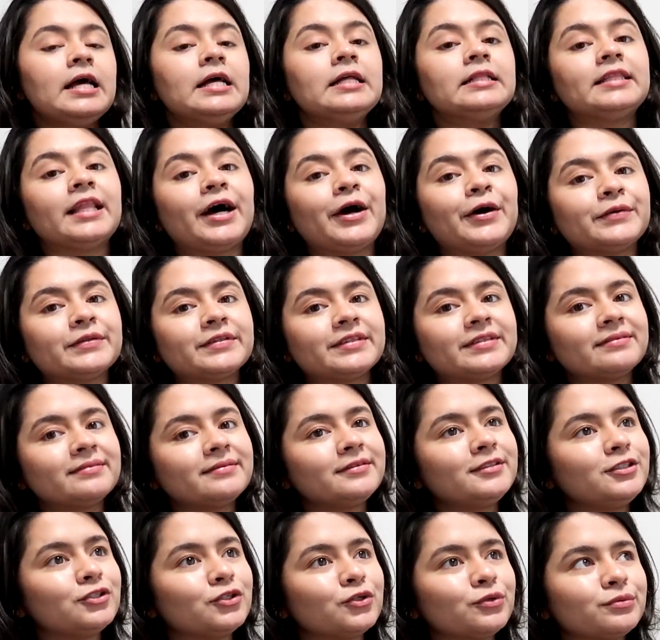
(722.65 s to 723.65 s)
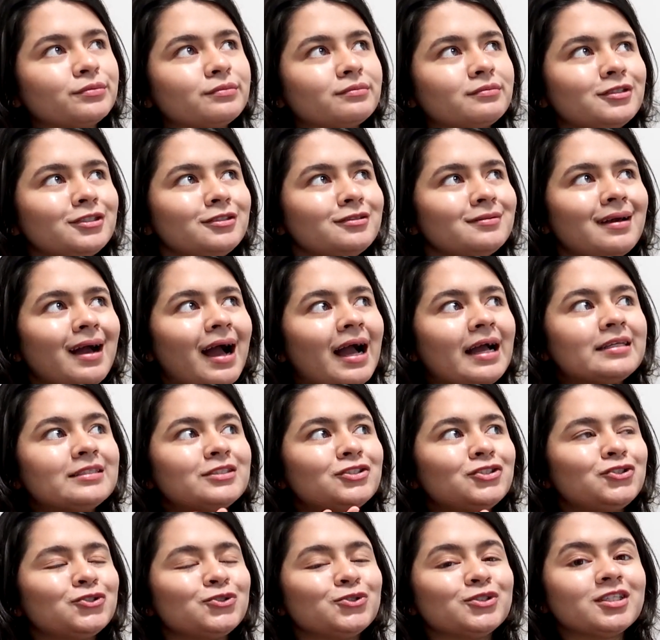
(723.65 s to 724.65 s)
Now, you know, I
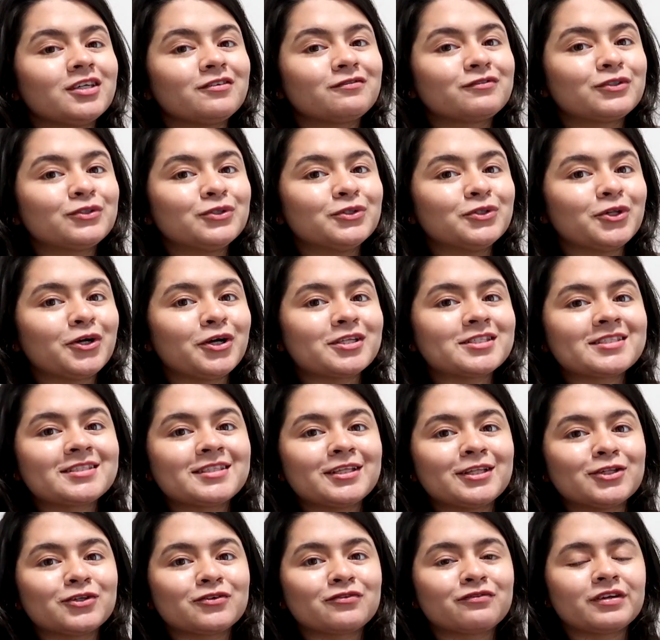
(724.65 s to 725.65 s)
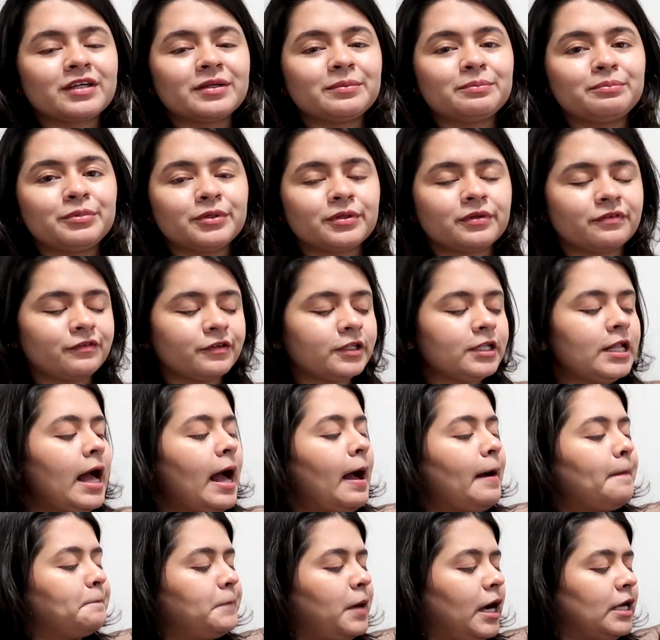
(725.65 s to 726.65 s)
do love culottes, they look very beautiful,
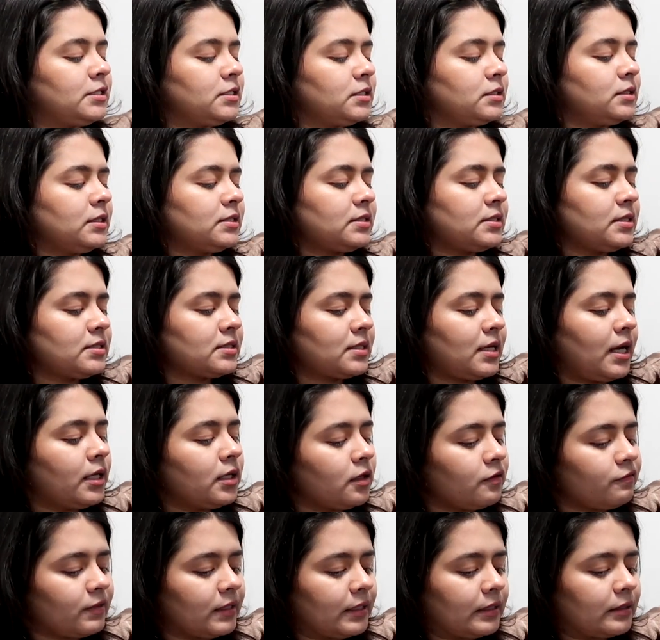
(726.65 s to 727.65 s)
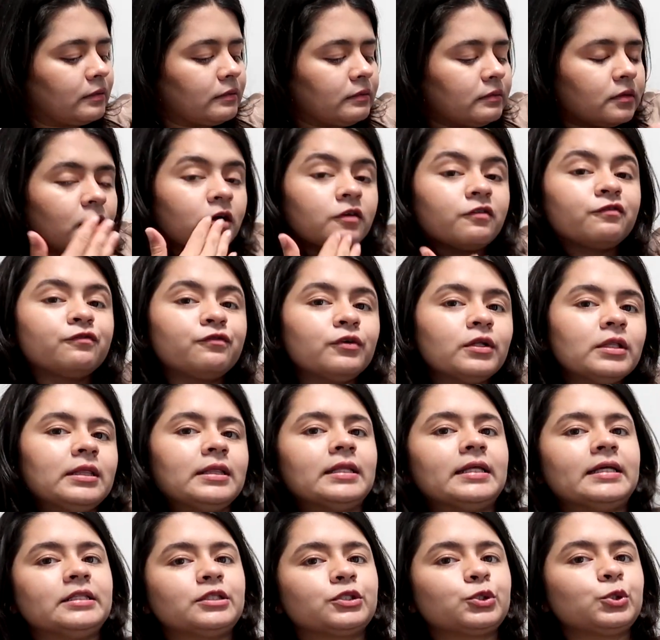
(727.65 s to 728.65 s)
but this is kind of like a
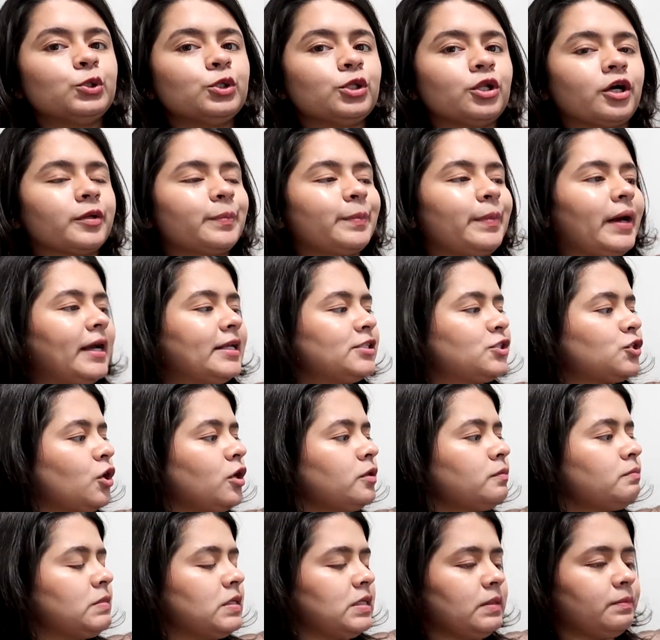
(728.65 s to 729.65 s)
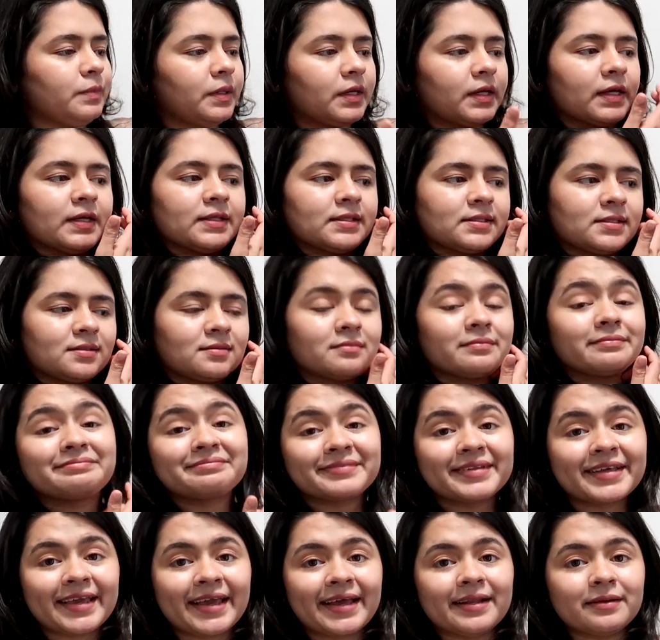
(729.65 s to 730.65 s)
full-length culotte pant on me, because
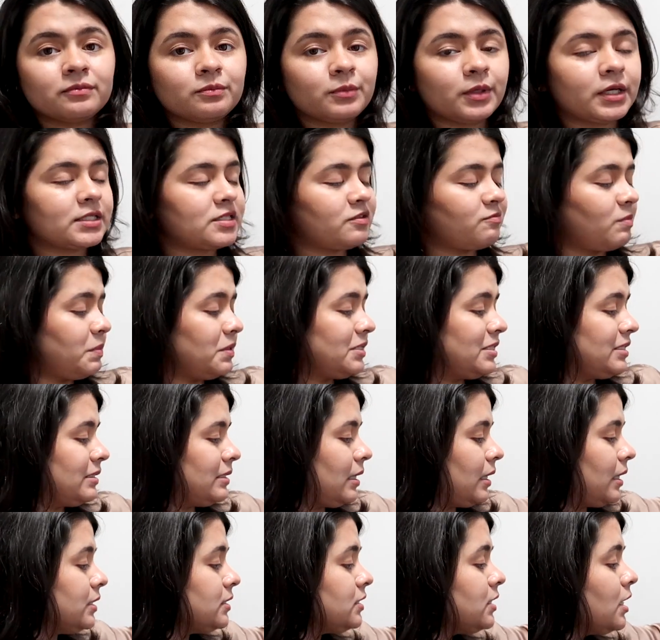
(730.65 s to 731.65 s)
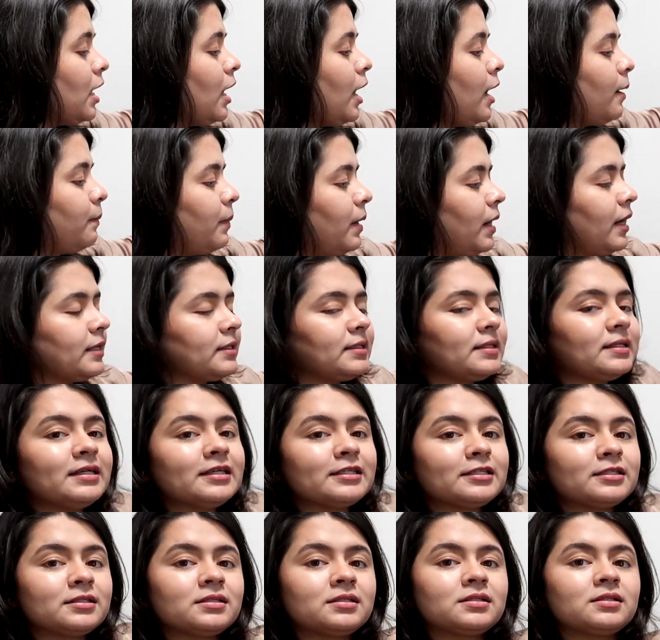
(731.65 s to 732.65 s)
again, because I'm pretty tight, but
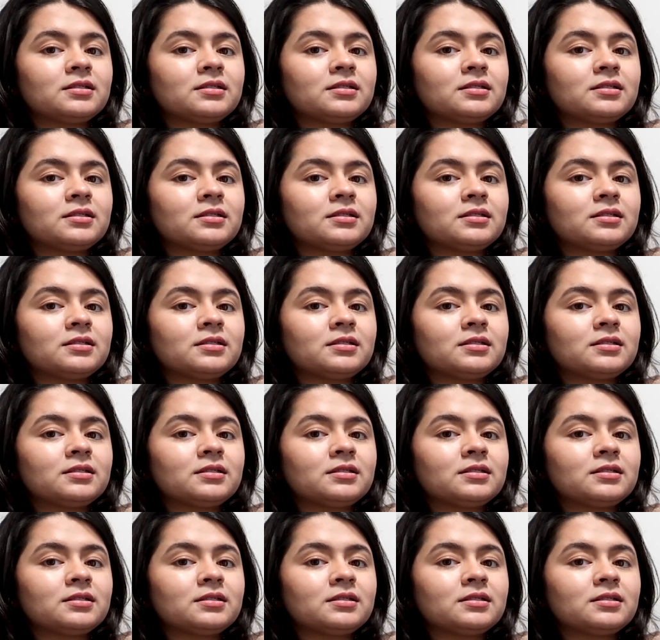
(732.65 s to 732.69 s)
it